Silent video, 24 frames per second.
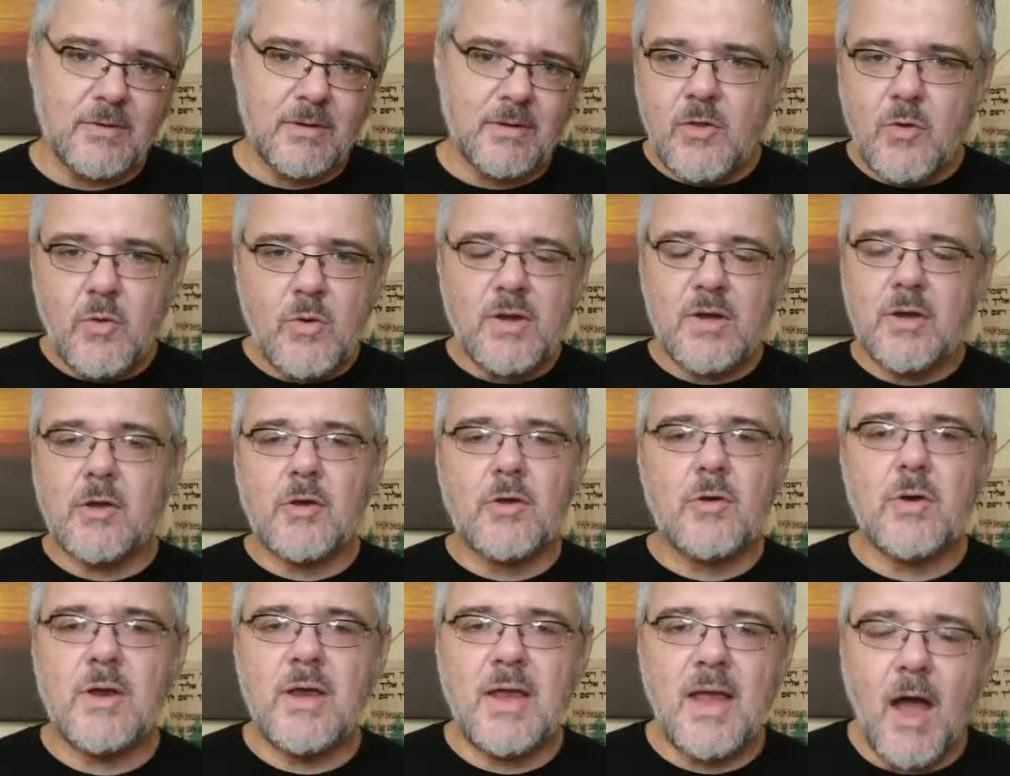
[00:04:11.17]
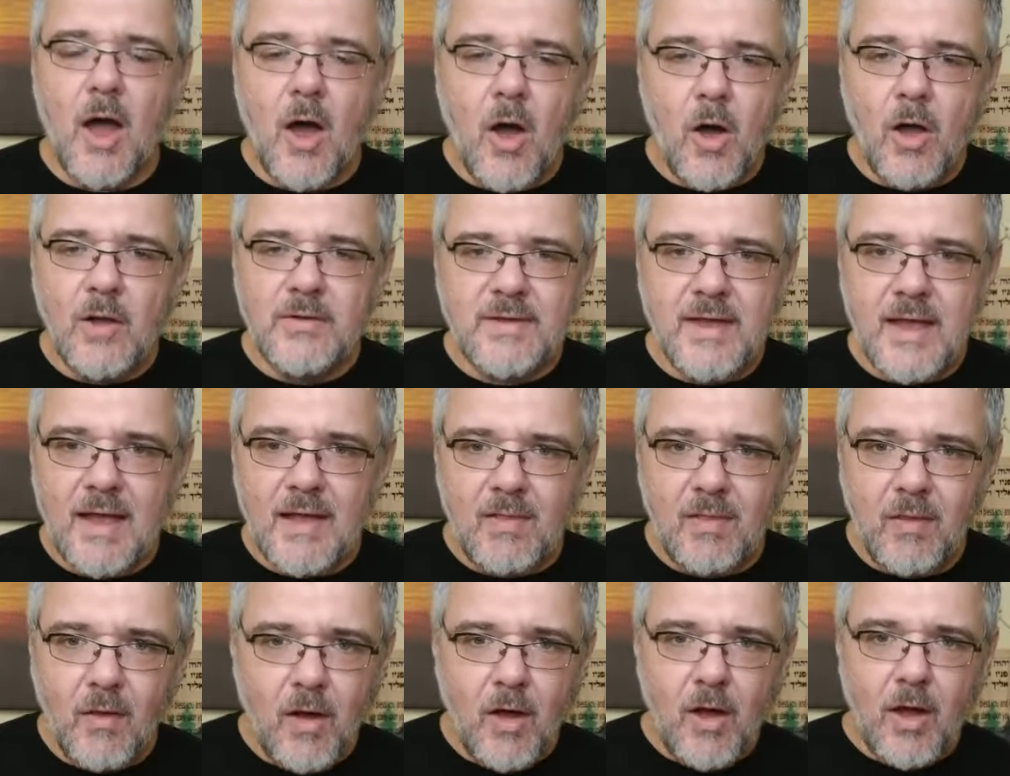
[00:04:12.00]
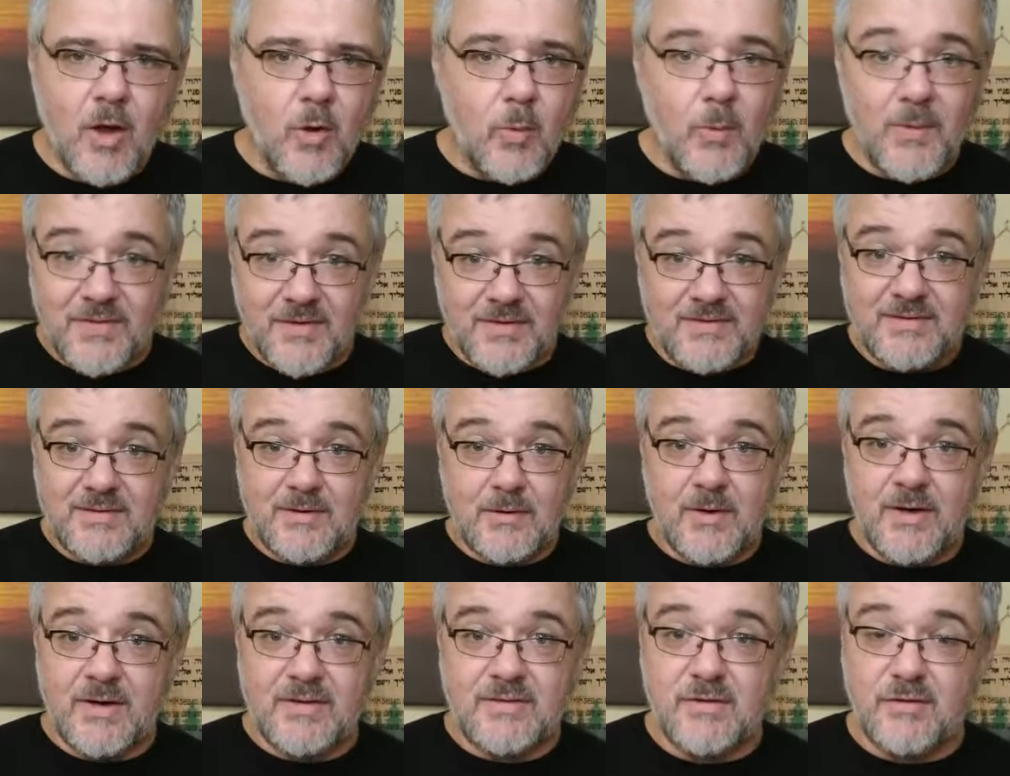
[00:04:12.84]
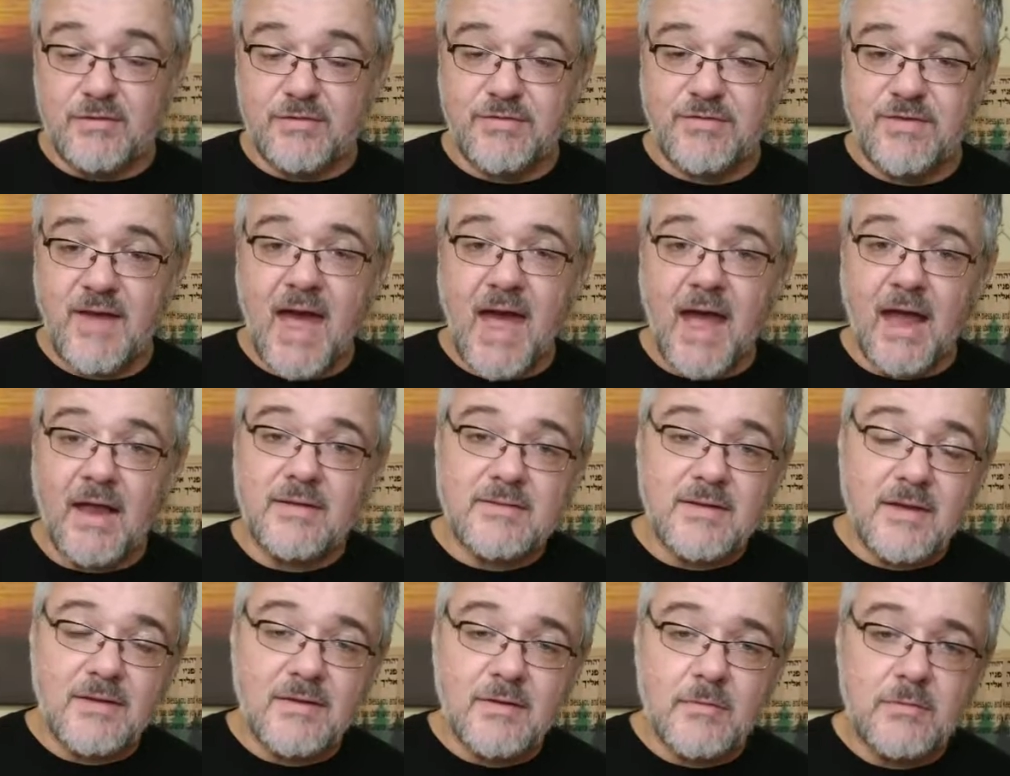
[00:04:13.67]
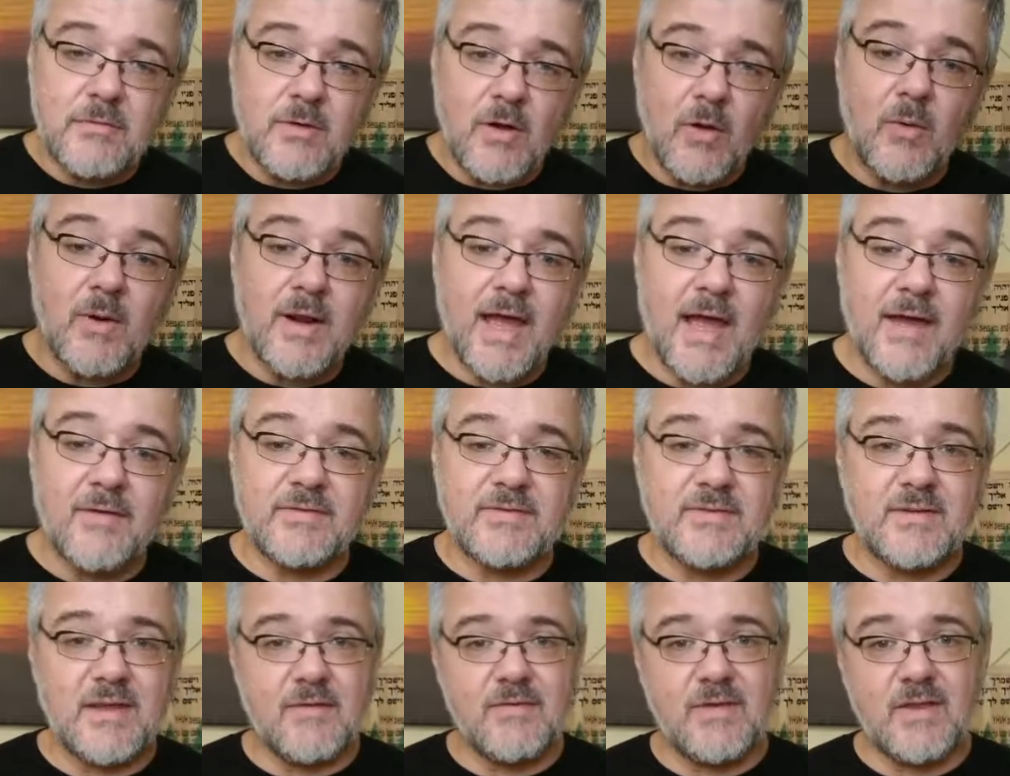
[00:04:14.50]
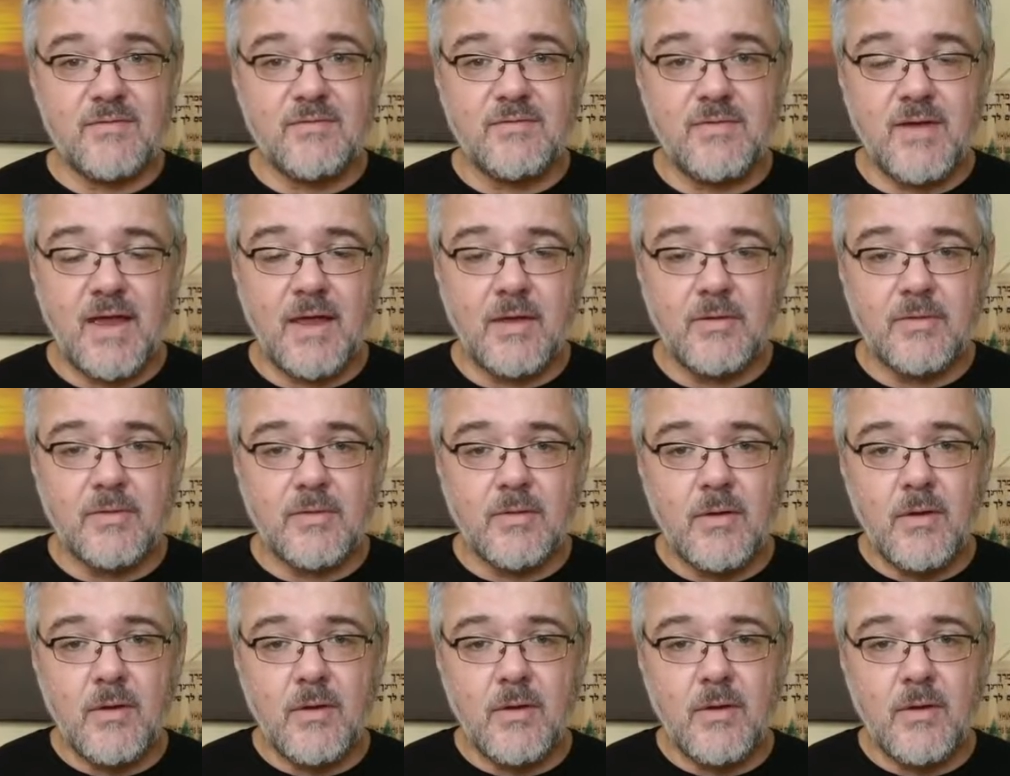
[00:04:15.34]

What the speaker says: You can agree all day long with a series of facts and you don't have saving faith.